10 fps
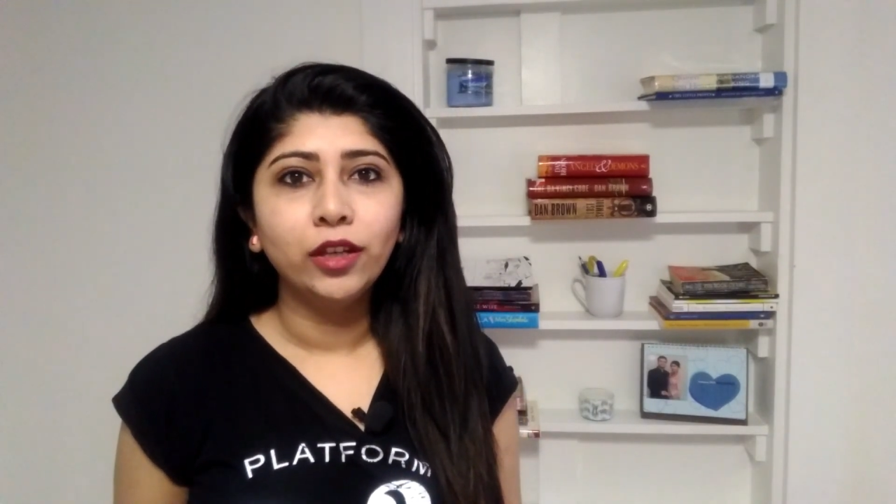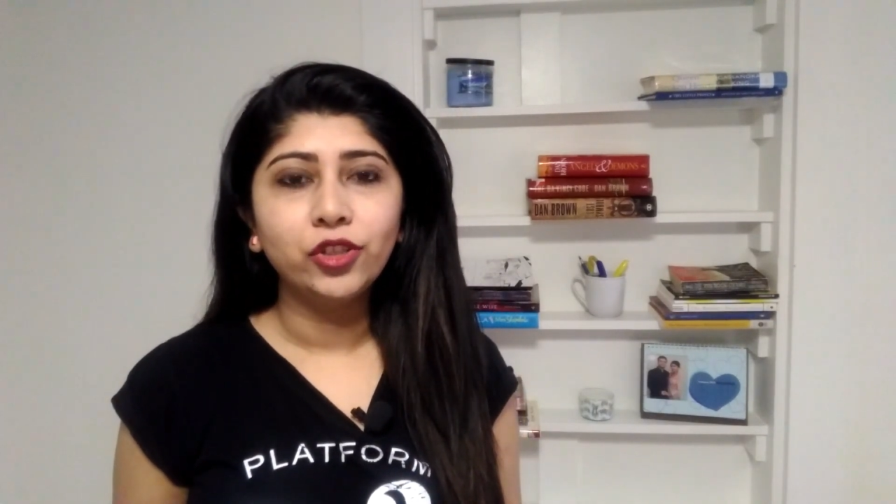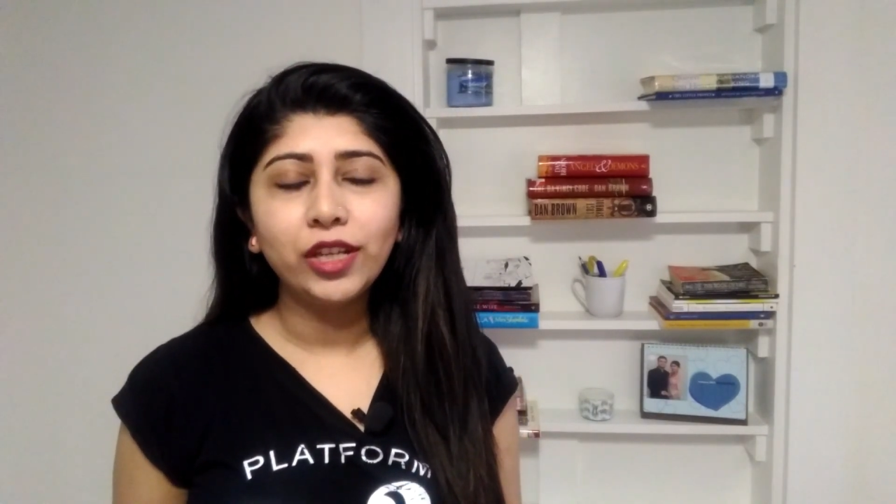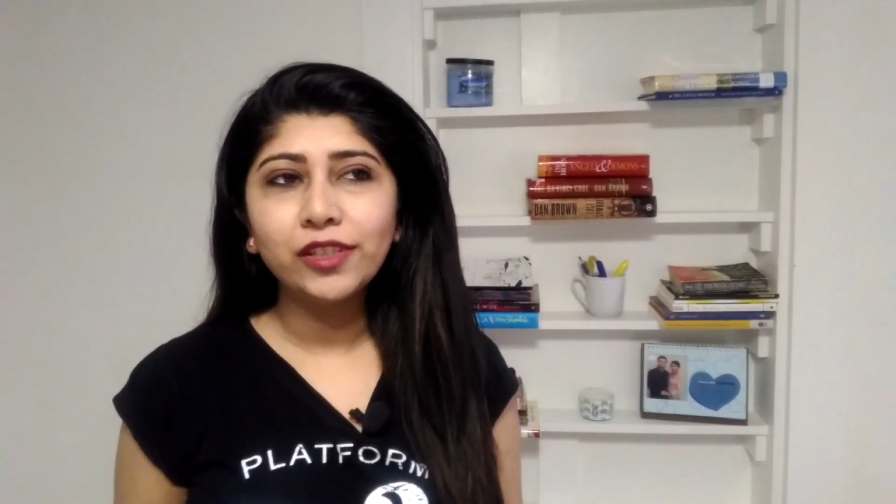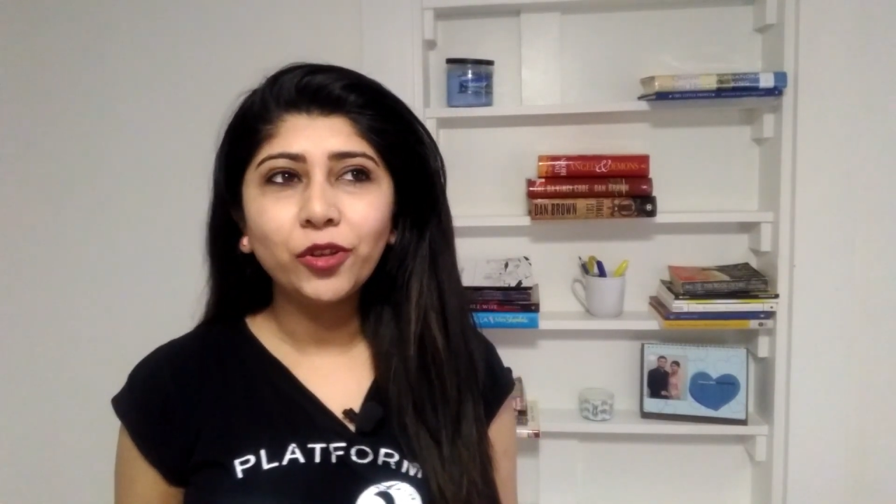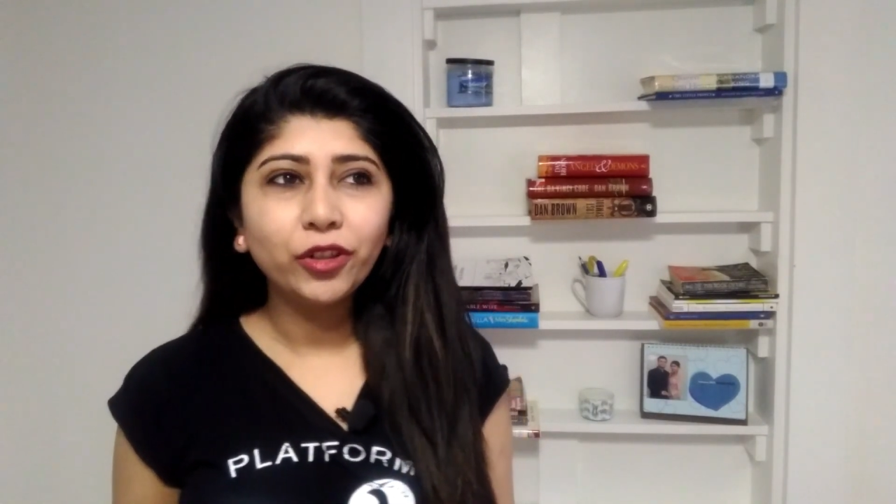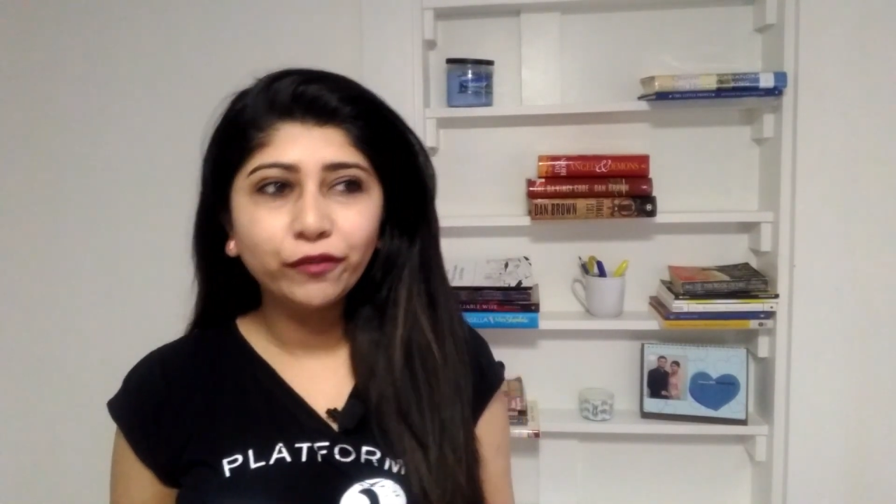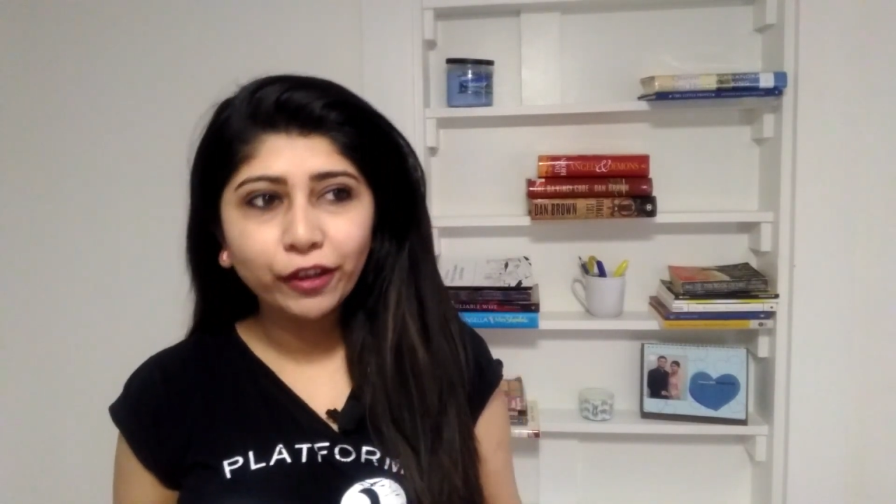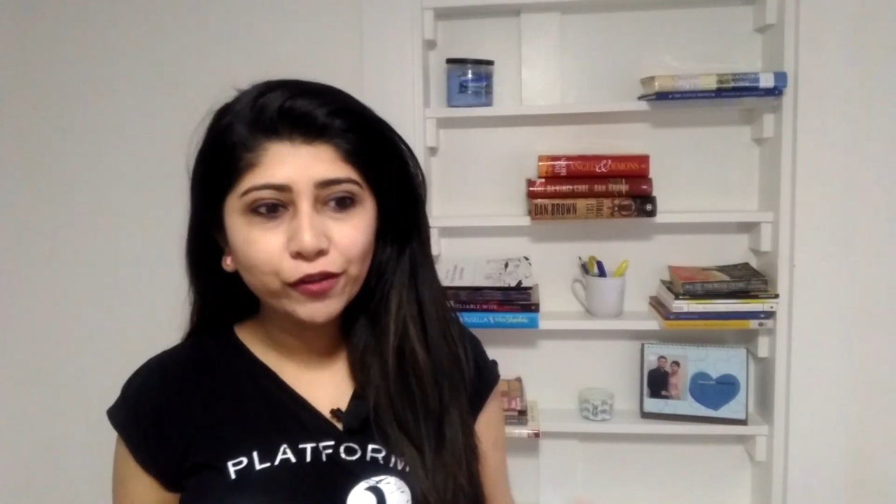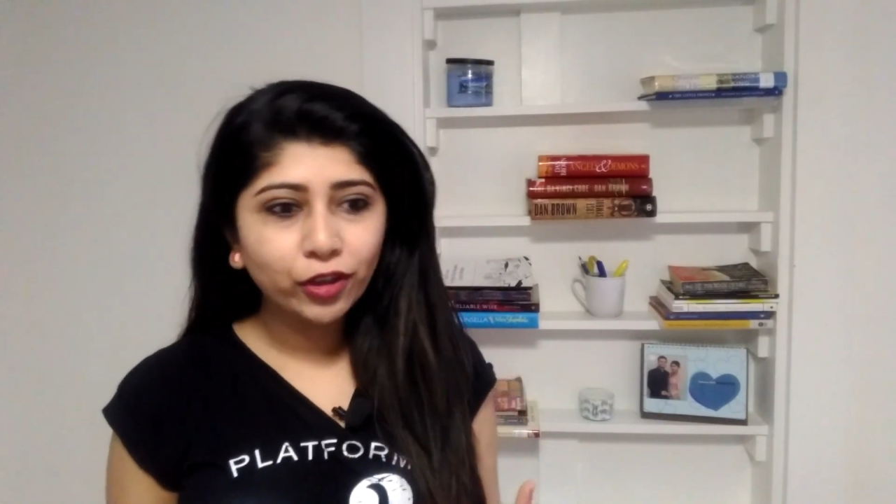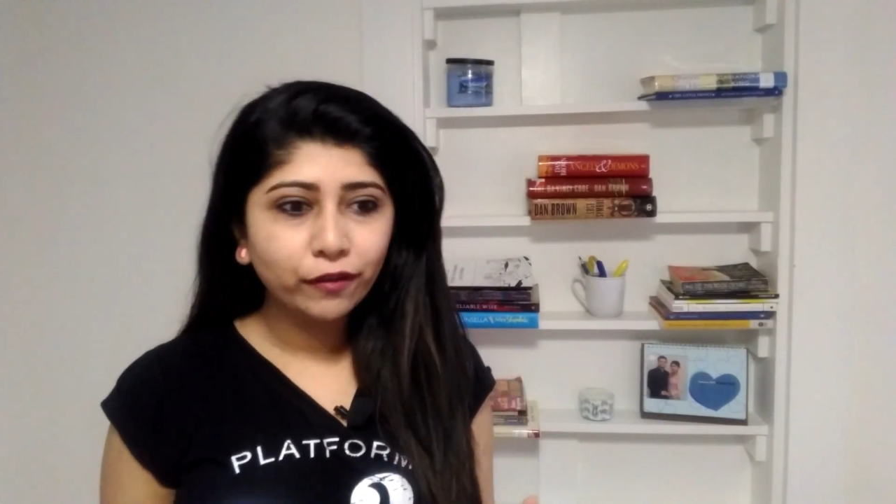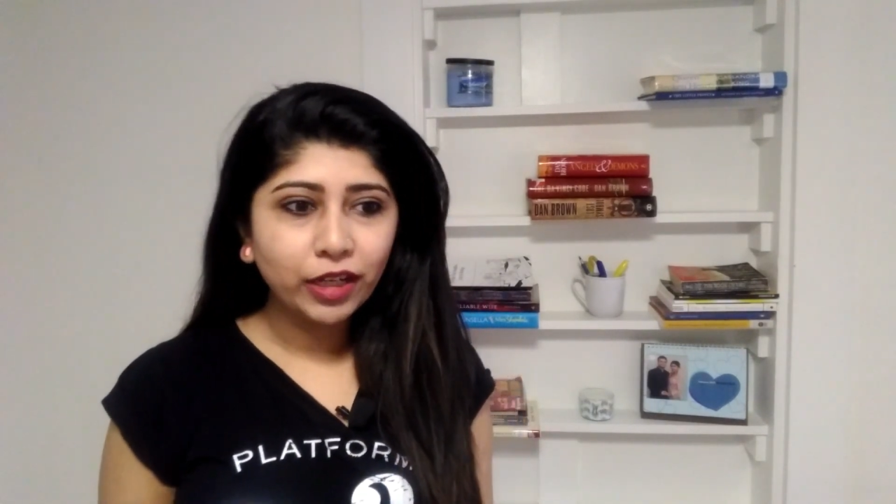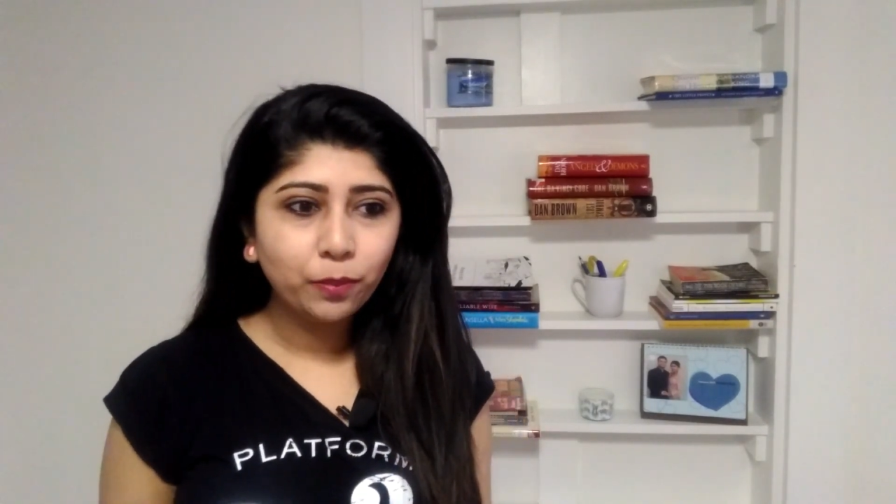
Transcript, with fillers: She sort of gives you a very